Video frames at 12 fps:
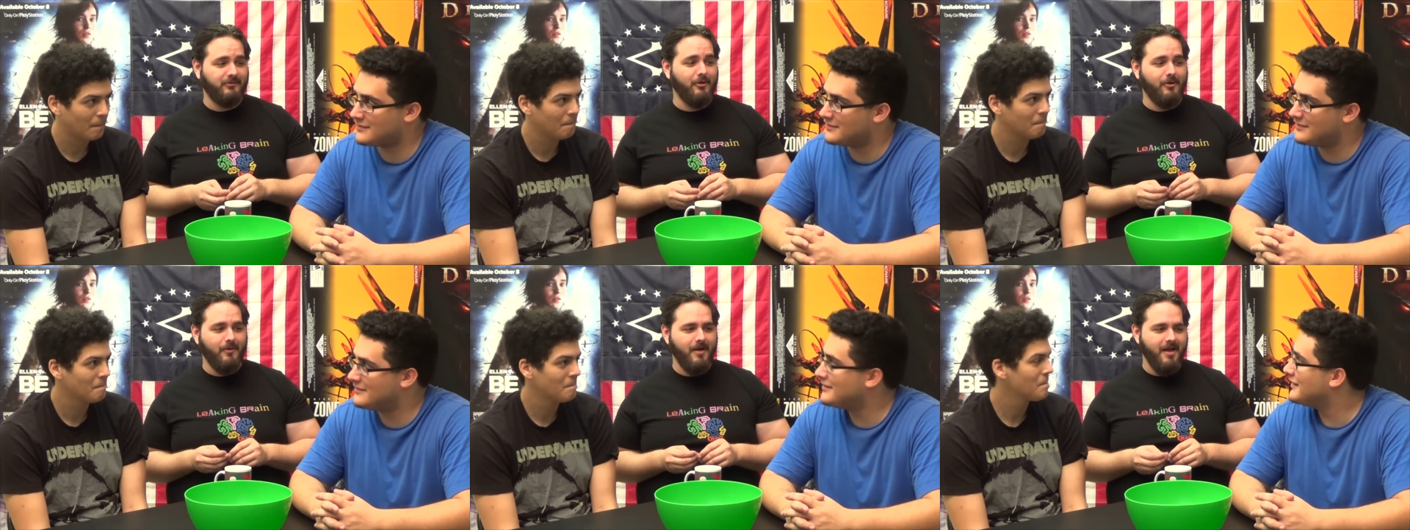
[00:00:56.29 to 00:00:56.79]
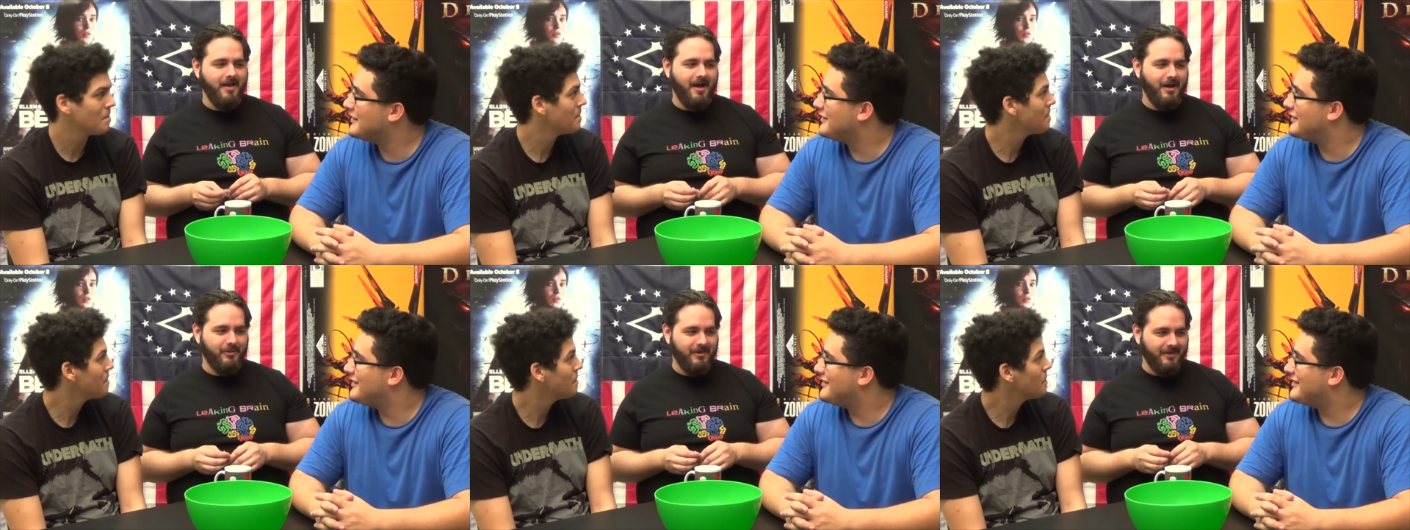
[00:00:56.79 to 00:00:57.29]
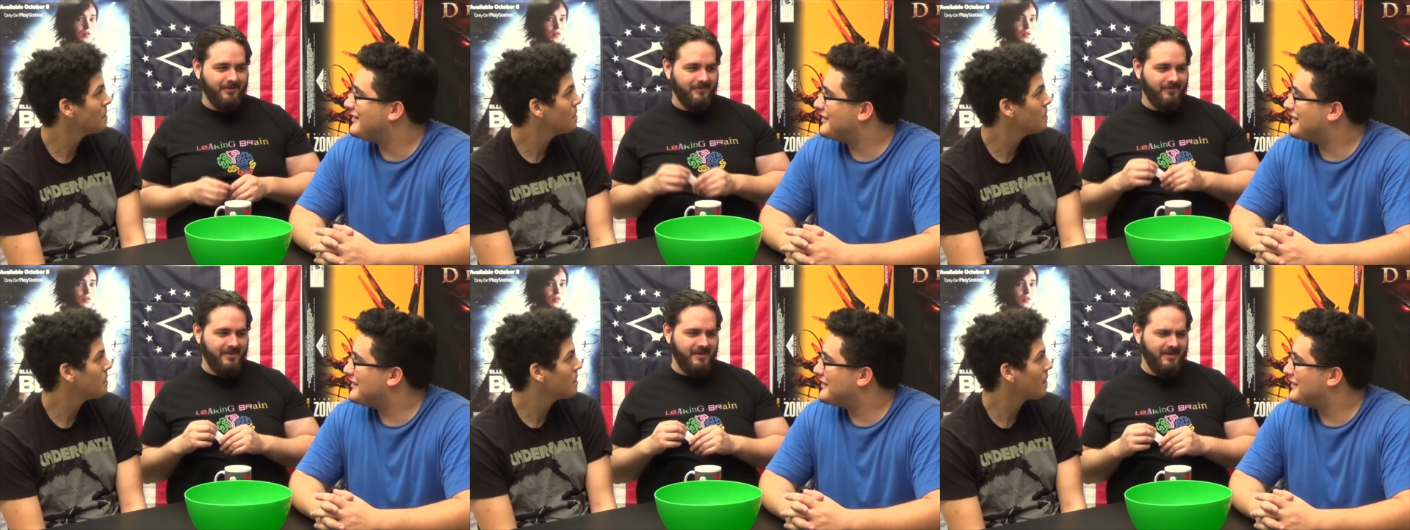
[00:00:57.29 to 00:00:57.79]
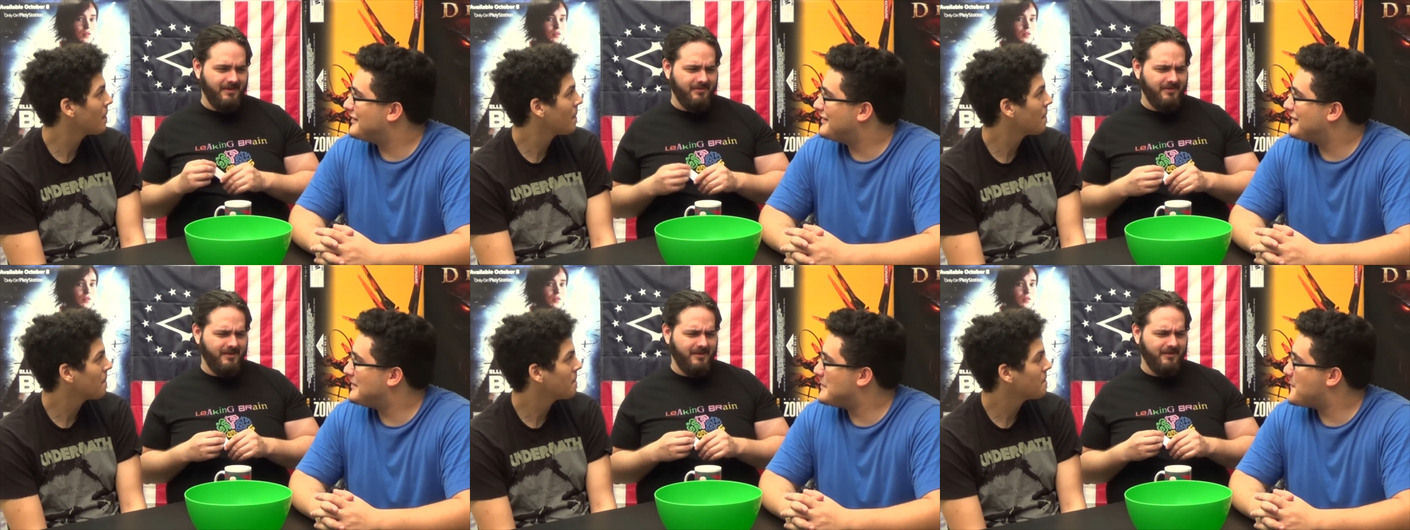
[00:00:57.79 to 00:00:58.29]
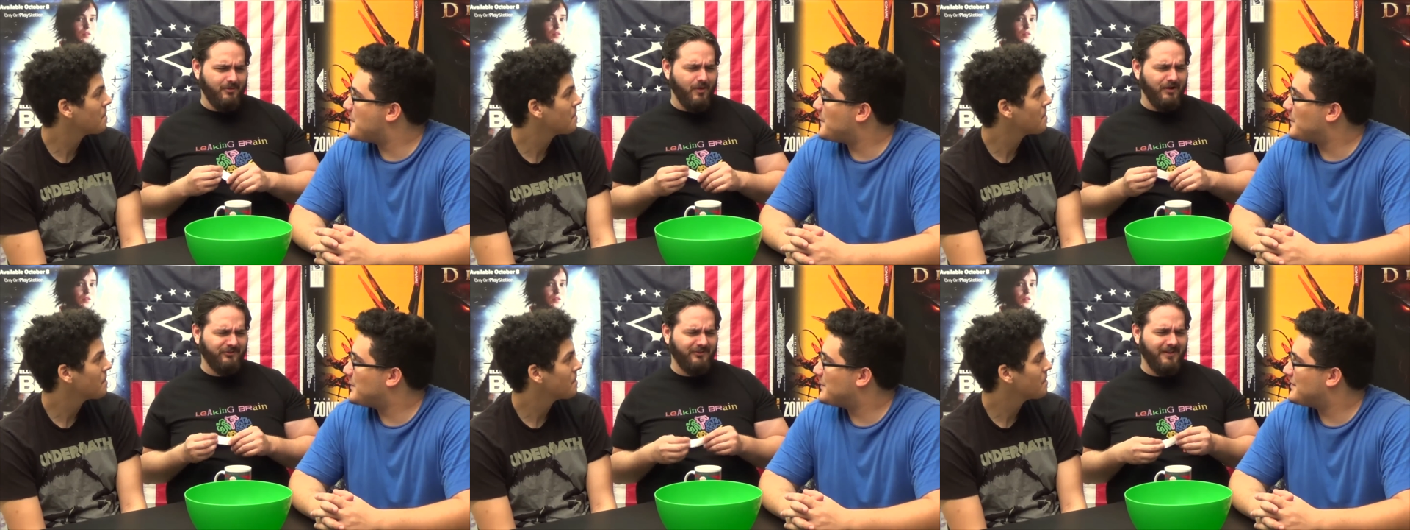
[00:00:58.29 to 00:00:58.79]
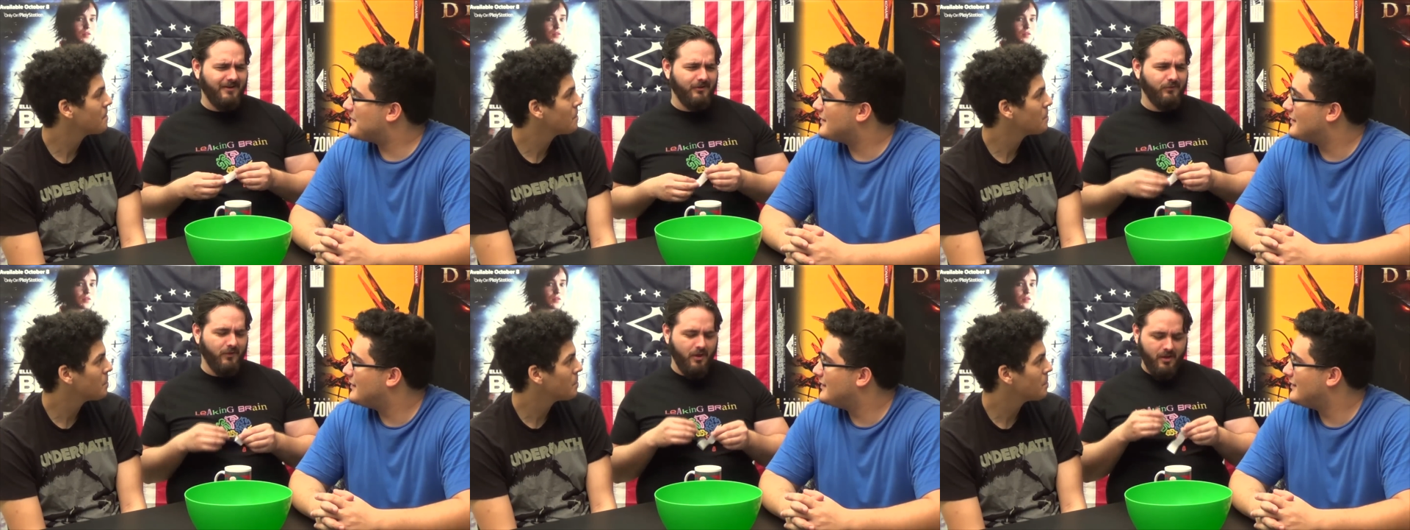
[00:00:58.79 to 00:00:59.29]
Speaker 1: So I think the the question there is